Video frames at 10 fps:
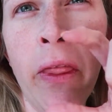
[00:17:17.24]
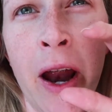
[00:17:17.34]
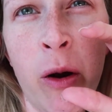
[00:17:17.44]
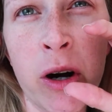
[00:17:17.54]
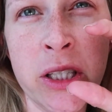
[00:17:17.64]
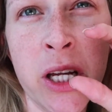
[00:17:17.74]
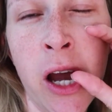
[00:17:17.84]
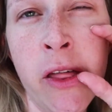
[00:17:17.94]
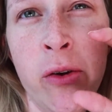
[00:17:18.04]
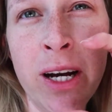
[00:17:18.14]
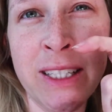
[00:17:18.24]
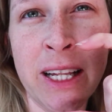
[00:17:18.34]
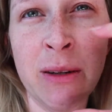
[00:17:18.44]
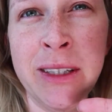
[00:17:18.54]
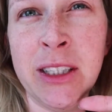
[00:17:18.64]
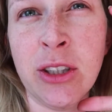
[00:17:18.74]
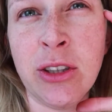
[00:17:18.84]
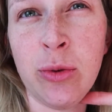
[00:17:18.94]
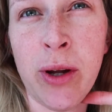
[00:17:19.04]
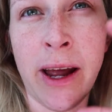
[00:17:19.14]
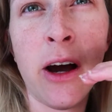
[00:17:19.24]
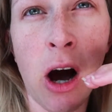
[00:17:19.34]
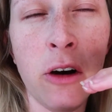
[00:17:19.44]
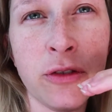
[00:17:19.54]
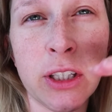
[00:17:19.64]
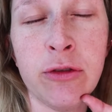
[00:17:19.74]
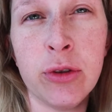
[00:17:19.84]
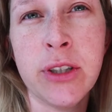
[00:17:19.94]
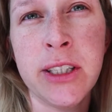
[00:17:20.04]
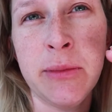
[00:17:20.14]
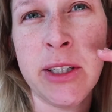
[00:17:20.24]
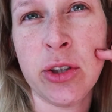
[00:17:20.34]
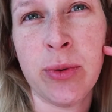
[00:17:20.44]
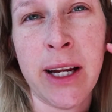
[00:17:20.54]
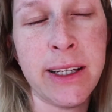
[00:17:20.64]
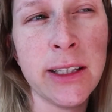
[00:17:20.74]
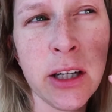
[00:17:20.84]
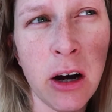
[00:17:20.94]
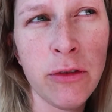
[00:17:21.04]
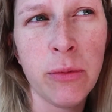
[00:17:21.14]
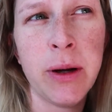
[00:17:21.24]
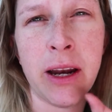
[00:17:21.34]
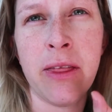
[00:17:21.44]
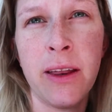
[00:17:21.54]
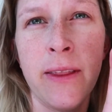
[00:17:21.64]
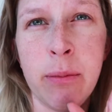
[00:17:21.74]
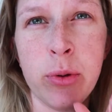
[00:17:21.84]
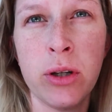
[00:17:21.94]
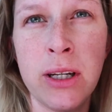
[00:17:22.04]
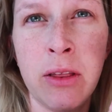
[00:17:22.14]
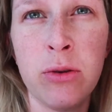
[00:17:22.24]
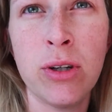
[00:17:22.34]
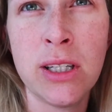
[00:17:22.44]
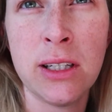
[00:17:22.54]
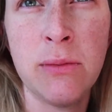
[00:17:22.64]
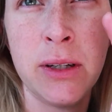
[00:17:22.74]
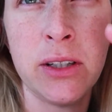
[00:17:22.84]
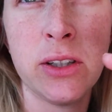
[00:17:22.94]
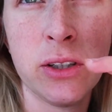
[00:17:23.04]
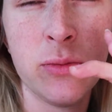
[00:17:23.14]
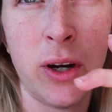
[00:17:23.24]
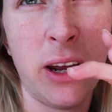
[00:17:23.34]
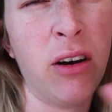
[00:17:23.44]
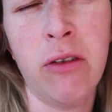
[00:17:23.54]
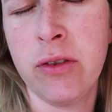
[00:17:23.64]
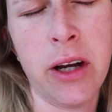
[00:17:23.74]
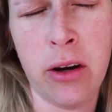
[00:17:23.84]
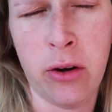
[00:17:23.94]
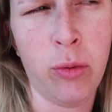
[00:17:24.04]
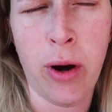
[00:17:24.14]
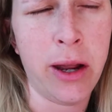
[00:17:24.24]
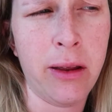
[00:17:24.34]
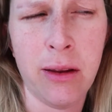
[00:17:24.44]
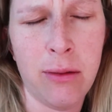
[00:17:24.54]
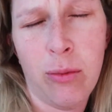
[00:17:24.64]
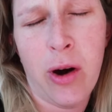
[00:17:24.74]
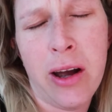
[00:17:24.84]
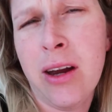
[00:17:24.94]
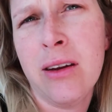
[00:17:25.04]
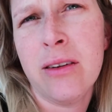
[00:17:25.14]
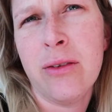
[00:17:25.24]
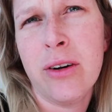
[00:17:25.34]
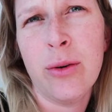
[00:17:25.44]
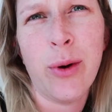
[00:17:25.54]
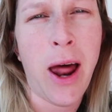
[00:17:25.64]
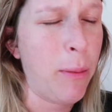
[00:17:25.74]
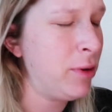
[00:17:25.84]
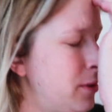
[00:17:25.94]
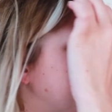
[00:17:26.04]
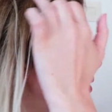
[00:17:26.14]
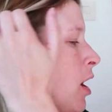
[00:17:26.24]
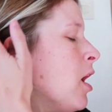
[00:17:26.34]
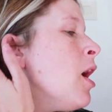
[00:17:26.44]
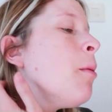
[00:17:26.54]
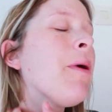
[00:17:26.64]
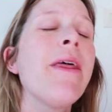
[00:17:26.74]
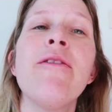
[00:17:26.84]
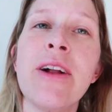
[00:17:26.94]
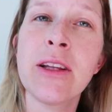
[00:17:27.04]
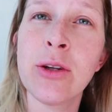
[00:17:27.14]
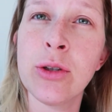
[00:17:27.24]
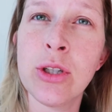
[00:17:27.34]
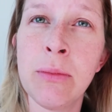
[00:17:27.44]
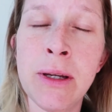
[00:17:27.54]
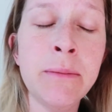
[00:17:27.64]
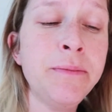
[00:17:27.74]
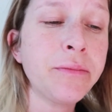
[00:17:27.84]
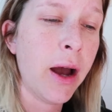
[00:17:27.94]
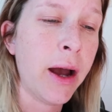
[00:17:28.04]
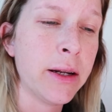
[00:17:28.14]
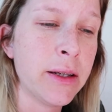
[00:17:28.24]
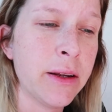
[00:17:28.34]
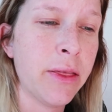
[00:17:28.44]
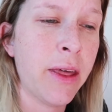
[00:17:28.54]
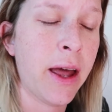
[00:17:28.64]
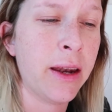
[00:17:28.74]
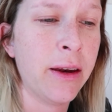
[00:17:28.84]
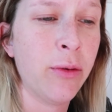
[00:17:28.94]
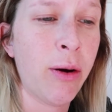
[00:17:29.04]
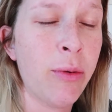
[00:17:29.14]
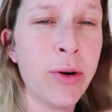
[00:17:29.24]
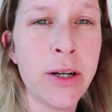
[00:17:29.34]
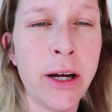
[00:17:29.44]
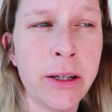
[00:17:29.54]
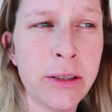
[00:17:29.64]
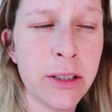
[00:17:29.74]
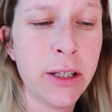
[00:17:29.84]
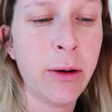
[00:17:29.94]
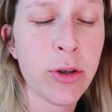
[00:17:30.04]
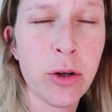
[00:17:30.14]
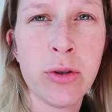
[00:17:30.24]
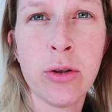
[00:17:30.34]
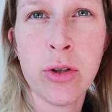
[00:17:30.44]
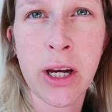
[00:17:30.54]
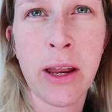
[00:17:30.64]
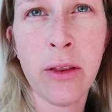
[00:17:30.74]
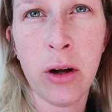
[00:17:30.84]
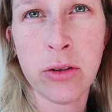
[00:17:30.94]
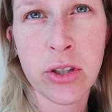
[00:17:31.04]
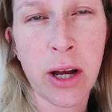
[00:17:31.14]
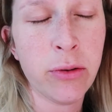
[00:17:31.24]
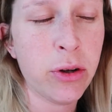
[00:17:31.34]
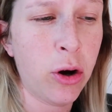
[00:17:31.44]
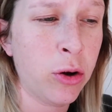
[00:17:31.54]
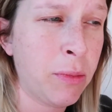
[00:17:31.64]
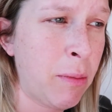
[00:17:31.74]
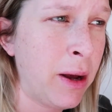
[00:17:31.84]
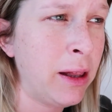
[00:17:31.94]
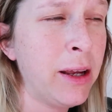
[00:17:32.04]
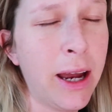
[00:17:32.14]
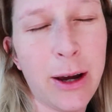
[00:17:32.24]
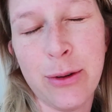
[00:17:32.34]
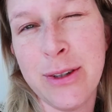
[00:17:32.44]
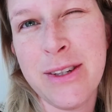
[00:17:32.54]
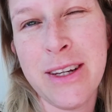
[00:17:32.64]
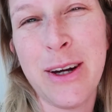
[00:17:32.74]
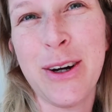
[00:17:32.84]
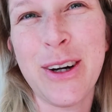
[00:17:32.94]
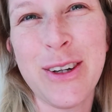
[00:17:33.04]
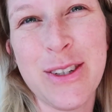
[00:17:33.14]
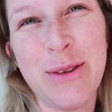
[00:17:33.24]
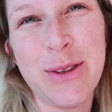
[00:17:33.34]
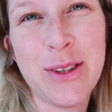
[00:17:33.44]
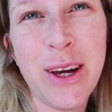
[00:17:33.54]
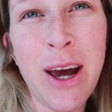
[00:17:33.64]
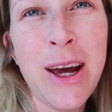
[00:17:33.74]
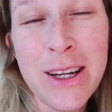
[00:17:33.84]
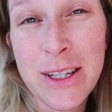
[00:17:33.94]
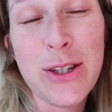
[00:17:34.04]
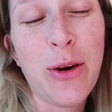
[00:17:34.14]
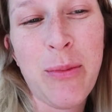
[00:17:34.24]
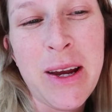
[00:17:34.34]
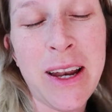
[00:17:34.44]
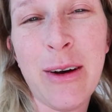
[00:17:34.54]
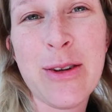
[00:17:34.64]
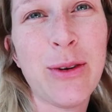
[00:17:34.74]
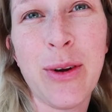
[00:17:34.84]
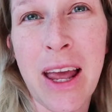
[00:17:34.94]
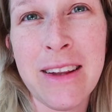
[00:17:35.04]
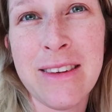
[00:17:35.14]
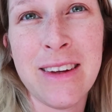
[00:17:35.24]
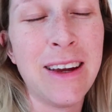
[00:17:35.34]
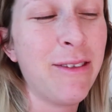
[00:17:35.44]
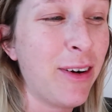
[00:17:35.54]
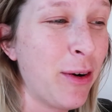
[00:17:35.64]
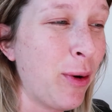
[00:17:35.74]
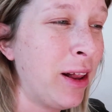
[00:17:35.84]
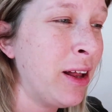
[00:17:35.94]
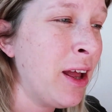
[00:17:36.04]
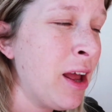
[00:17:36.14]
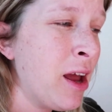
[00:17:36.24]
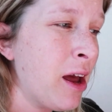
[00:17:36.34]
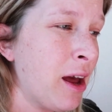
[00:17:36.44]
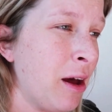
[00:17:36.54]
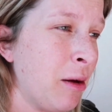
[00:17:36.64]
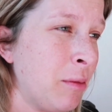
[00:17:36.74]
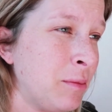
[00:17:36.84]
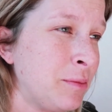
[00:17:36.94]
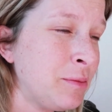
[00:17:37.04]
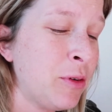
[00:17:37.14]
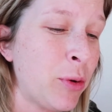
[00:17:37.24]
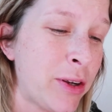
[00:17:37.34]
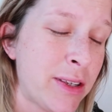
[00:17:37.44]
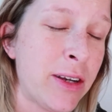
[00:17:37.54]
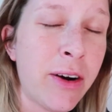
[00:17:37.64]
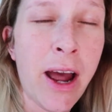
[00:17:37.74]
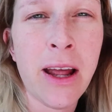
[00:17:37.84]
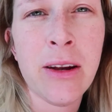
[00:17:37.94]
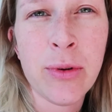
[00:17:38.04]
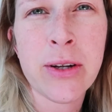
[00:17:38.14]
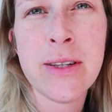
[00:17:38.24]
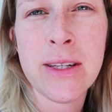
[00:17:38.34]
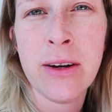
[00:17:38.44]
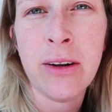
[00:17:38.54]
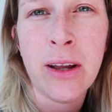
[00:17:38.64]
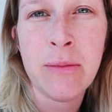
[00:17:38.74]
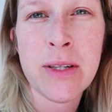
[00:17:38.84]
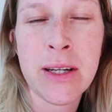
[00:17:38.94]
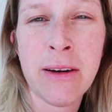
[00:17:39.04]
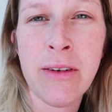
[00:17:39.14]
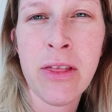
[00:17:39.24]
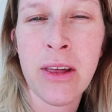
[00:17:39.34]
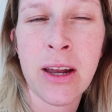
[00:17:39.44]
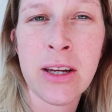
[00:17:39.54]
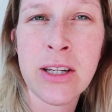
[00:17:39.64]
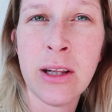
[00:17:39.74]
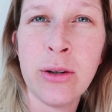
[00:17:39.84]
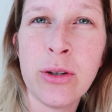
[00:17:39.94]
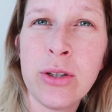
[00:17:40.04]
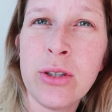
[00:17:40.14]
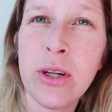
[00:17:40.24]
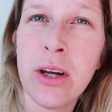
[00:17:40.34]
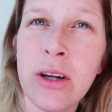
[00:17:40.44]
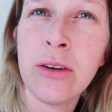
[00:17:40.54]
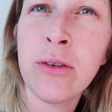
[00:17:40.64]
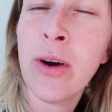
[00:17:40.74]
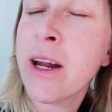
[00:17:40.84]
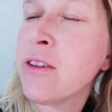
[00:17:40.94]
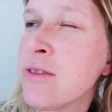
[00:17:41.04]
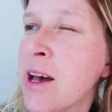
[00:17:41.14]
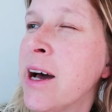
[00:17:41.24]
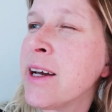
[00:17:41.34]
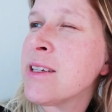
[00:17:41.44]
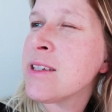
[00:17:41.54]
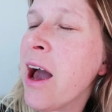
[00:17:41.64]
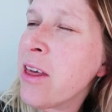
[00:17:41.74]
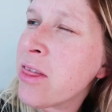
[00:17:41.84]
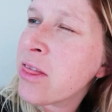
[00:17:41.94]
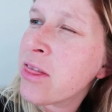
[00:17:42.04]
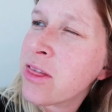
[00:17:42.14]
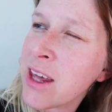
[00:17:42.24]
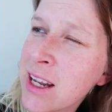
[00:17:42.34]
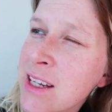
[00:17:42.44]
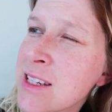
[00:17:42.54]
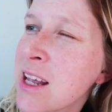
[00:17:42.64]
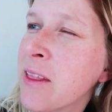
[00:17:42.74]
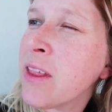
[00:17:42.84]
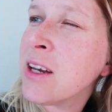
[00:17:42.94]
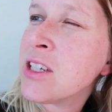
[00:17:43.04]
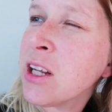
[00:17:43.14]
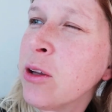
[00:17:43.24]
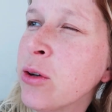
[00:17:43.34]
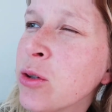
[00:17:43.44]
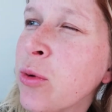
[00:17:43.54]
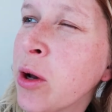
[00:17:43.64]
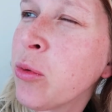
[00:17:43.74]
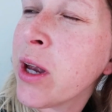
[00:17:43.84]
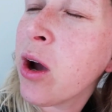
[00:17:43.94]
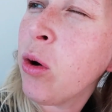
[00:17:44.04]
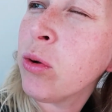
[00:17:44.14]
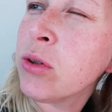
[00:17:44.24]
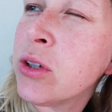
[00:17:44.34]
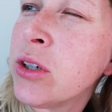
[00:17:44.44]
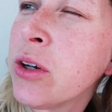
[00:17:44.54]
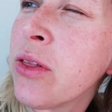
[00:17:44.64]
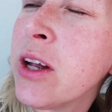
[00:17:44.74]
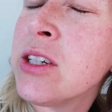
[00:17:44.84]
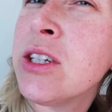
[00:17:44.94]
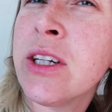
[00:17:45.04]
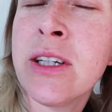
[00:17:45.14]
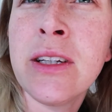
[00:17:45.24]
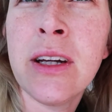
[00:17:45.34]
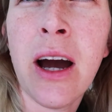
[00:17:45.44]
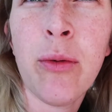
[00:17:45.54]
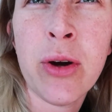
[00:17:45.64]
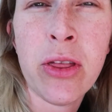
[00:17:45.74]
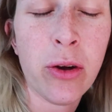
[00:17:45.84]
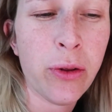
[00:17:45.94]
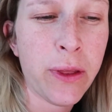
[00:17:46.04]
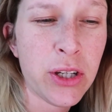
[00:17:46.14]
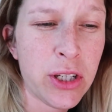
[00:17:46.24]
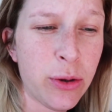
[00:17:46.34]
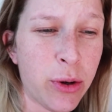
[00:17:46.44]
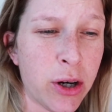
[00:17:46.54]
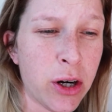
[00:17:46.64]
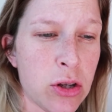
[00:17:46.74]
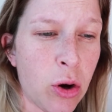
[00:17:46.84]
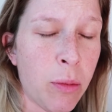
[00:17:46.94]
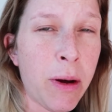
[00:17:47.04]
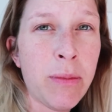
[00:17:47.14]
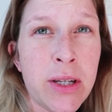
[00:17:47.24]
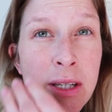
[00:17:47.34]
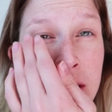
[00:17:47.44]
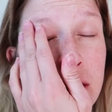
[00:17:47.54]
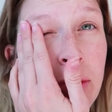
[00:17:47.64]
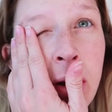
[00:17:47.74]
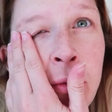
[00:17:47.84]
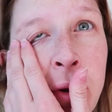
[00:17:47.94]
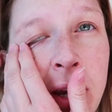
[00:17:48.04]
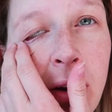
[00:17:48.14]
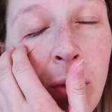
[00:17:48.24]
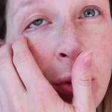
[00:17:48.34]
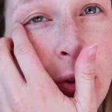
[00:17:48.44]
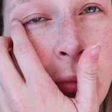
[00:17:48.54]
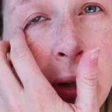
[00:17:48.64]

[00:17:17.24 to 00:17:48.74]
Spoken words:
there was 3 centimeters when I coughed and 4 centimeters when I didn't cough, but I think they put in 3 centimeters when I coughed. I don't know why or what happened. But that felt good to me. And then when we were done, he was also checking the ultrasound on my belly. I couldn't see her because she's so big now, so you can't see very well. But we could see her head and we could see her limbs and everything, and she looked great size. I think he said that she looked 1 week older than we thought that she were. So maybe she's 1 week older,